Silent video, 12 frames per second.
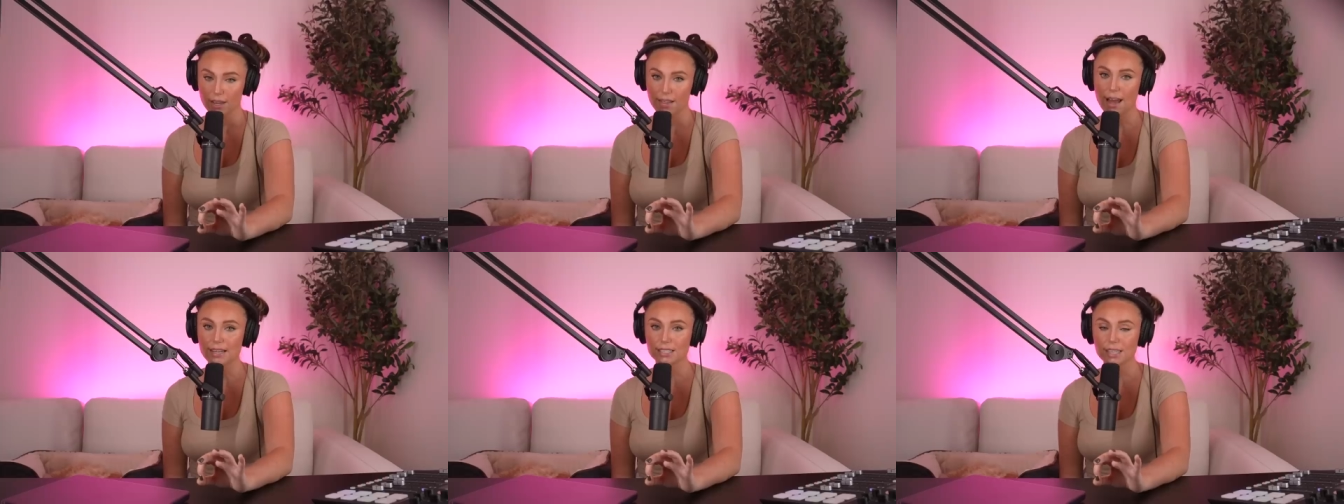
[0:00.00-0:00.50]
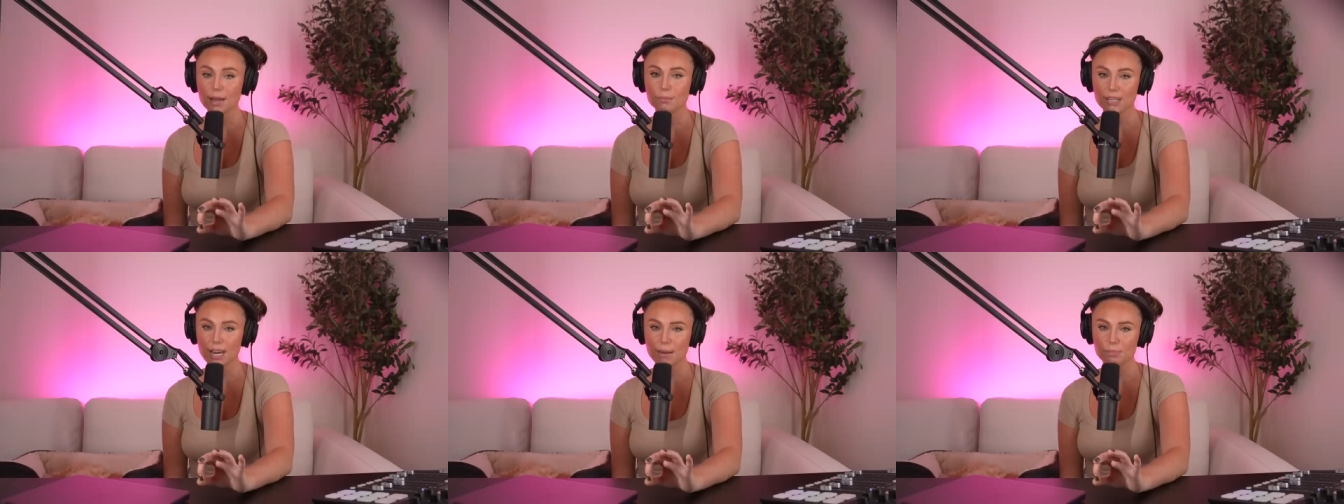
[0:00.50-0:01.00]
That same
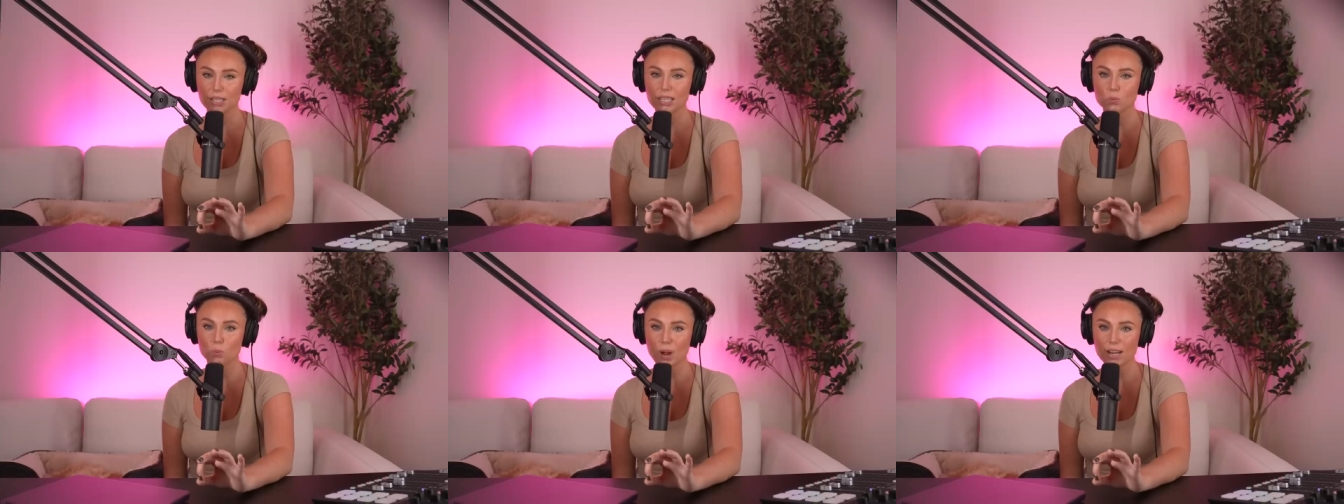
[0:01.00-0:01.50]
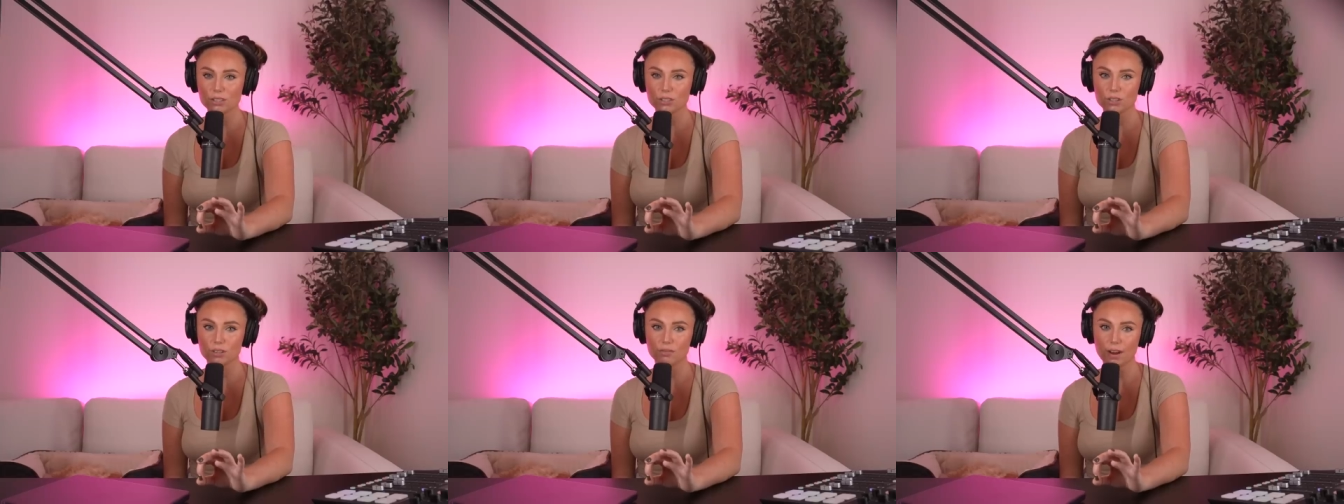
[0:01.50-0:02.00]
day, police went
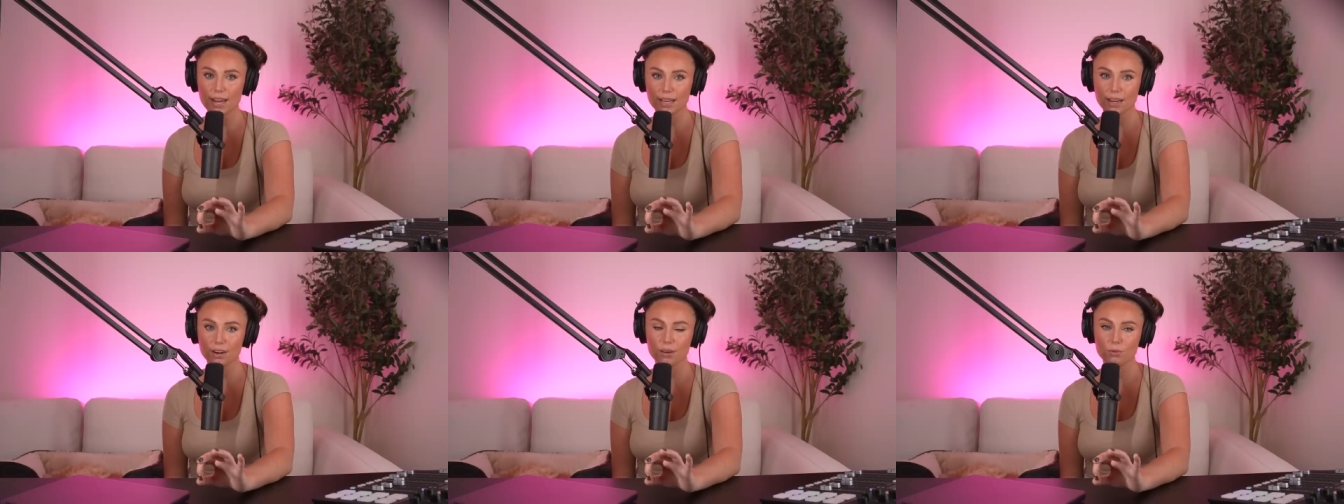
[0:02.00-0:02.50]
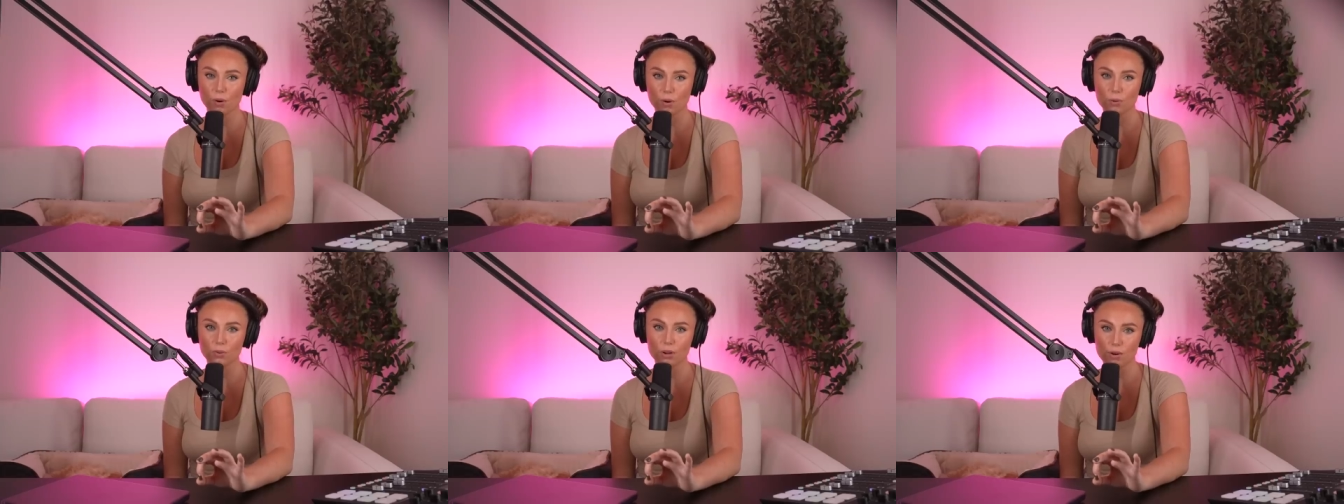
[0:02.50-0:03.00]
to the Vicary
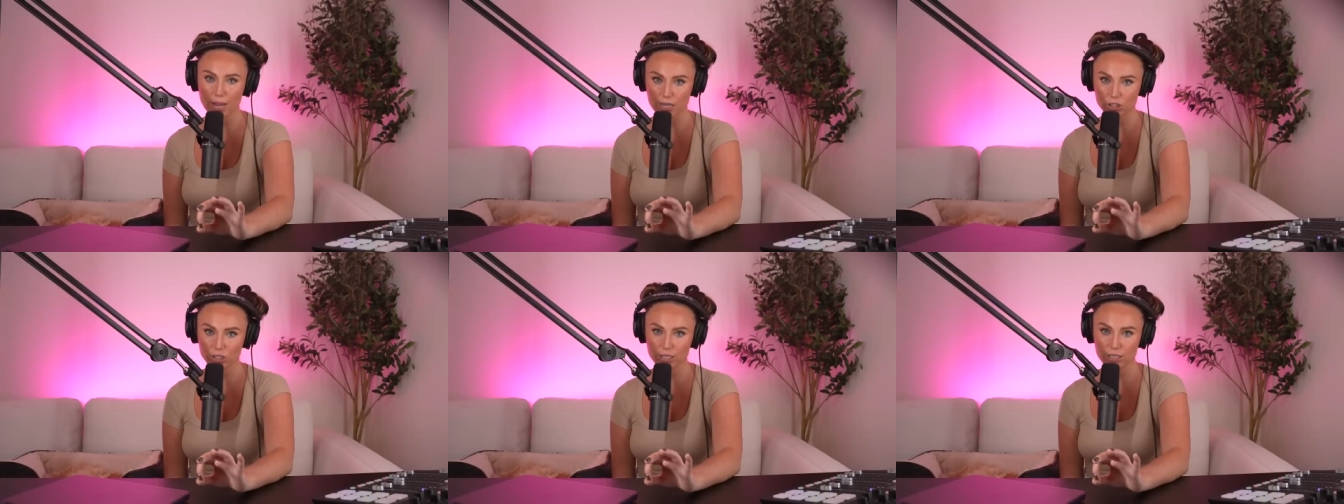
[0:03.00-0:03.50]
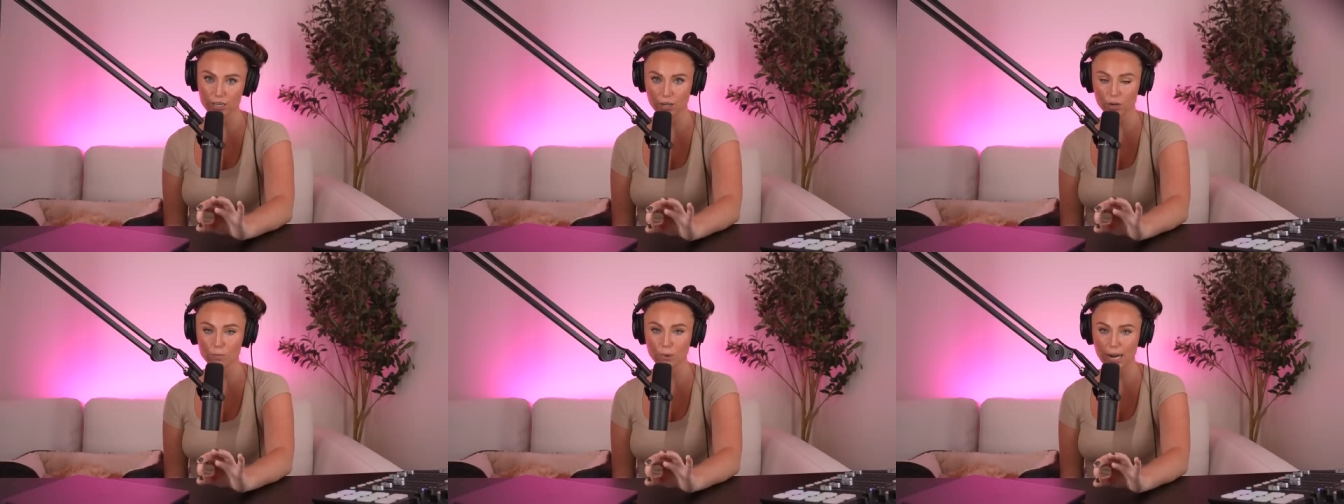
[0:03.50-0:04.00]
Road location
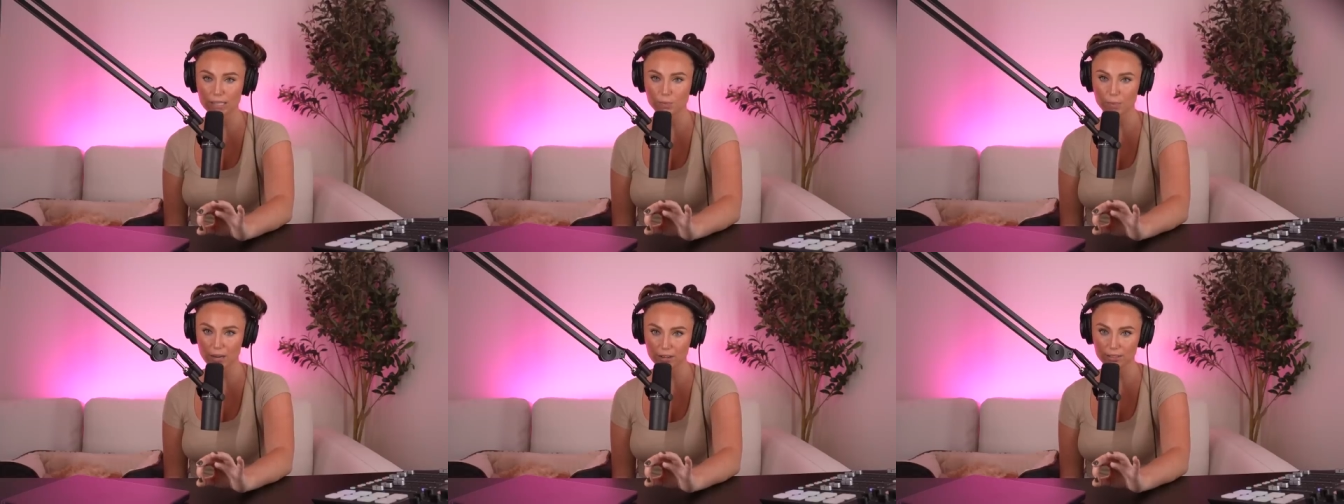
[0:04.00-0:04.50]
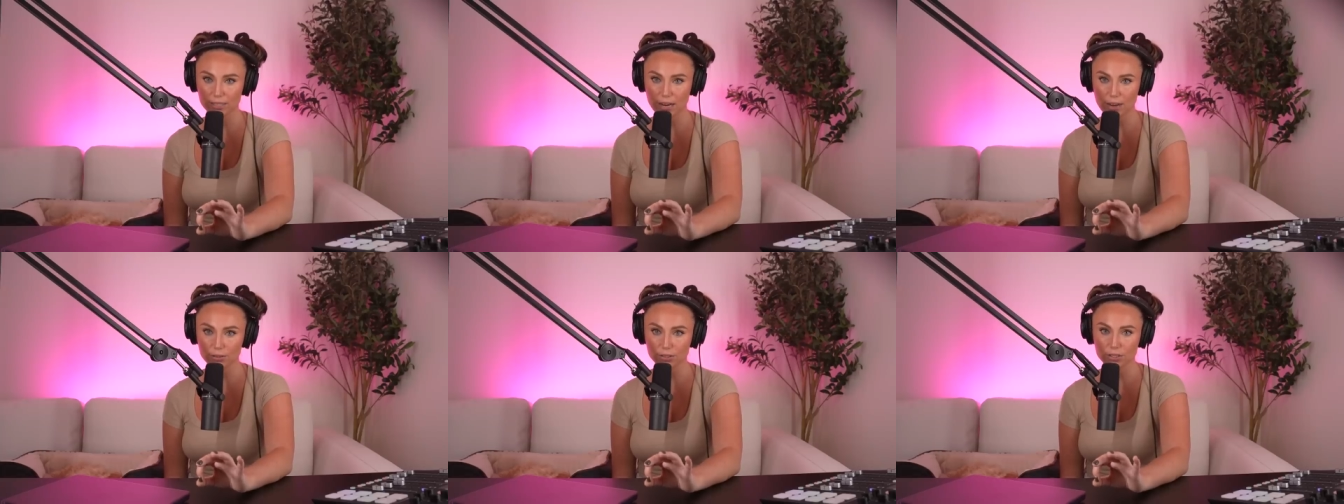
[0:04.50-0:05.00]
near Brad's parents'
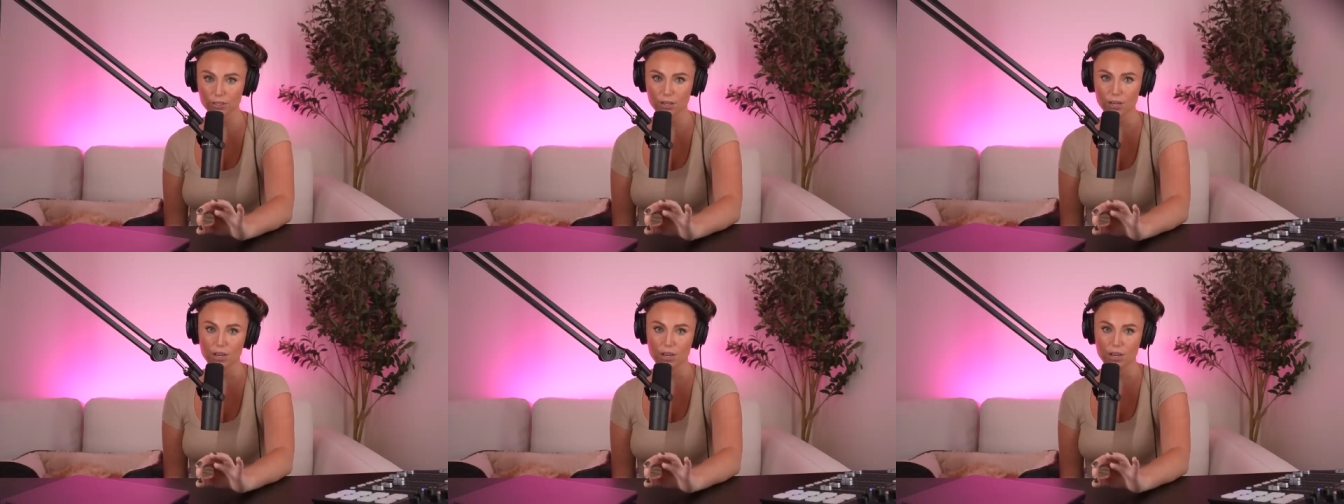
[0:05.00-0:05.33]
house,